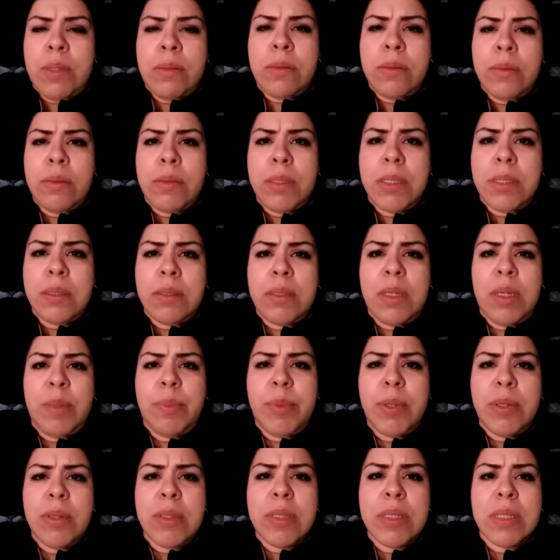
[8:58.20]
So just
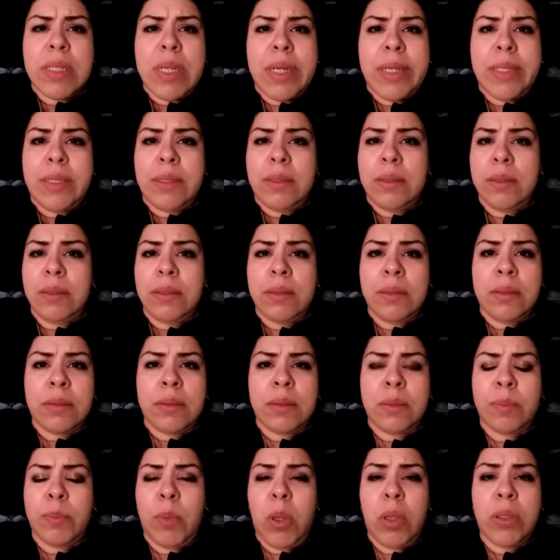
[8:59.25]
keep your designs
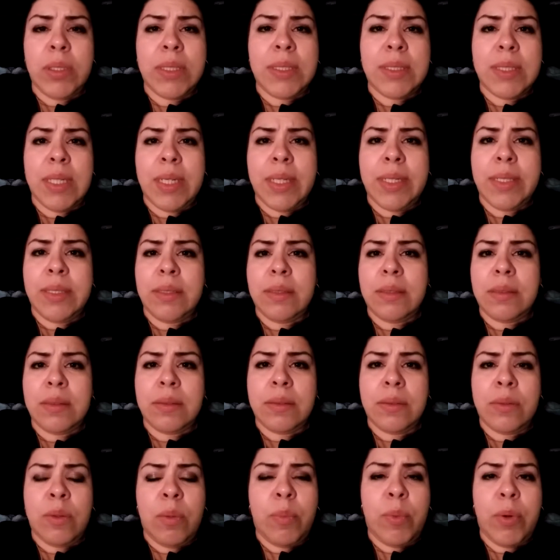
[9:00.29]
small, designs
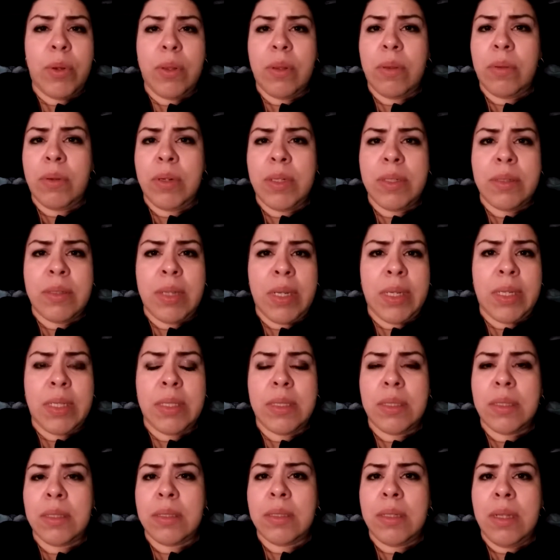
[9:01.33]
no more than 30
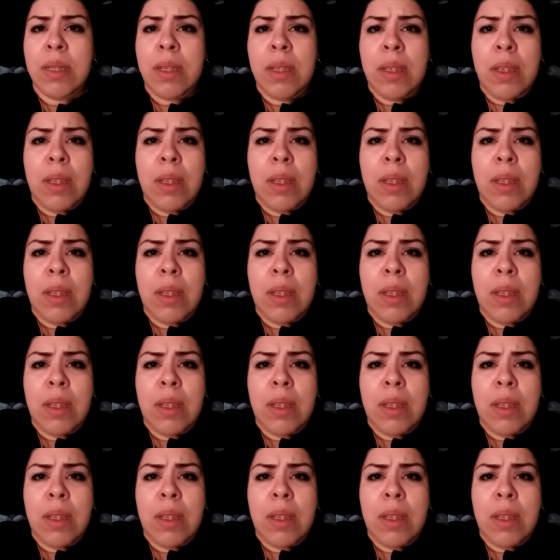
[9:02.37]
seconds.